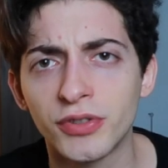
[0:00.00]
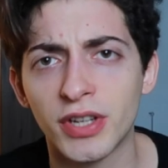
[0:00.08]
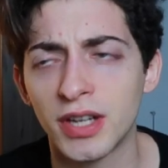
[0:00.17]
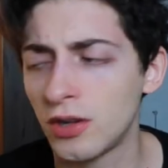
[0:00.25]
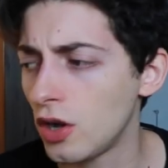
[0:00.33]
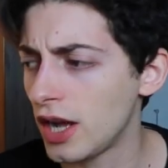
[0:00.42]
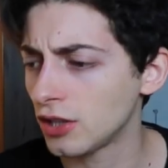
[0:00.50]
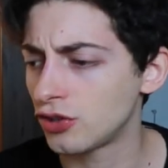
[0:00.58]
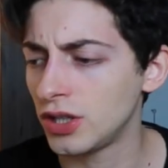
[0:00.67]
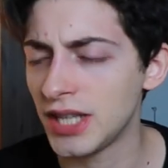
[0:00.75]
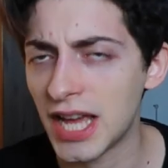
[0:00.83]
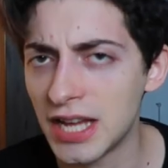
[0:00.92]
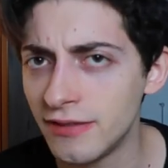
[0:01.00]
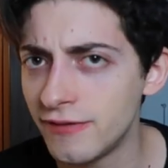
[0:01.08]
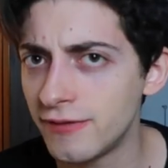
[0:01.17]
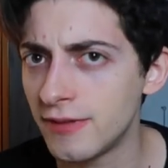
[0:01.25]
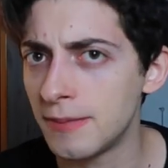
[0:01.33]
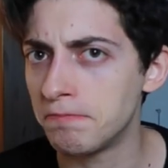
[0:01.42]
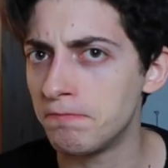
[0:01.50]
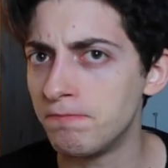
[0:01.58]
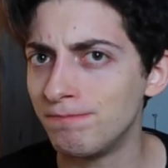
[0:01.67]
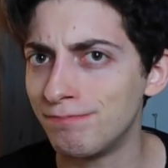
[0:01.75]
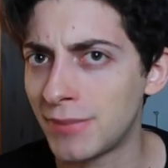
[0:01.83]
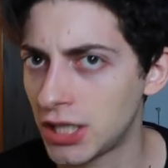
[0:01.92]
books I don't actually have
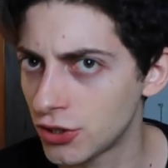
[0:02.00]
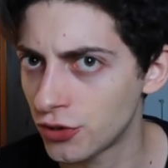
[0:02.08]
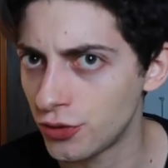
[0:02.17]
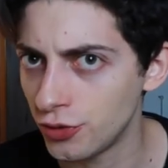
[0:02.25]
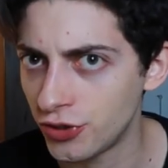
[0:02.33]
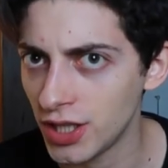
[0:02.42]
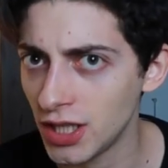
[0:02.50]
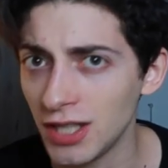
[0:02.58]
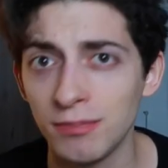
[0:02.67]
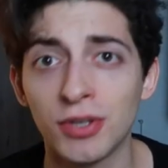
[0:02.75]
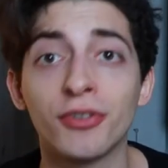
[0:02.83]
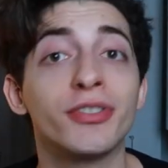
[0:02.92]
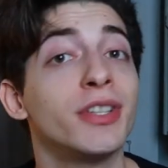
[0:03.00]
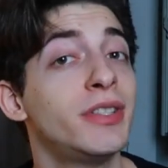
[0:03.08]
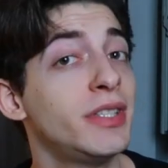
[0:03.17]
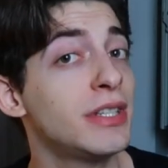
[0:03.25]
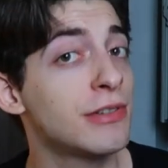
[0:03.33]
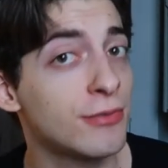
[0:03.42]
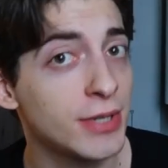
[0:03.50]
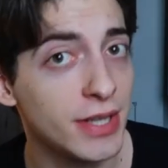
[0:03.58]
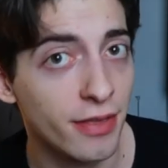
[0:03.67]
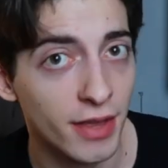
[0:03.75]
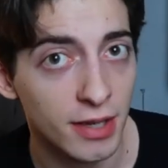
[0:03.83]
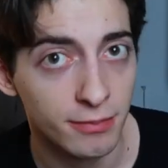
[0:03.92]
much to say because I didn't
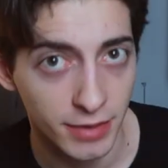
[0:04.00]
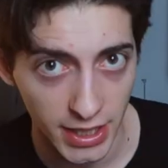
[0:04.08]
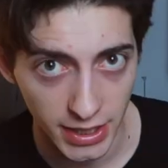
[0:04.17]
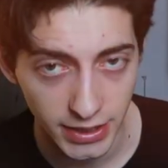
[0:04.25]
read them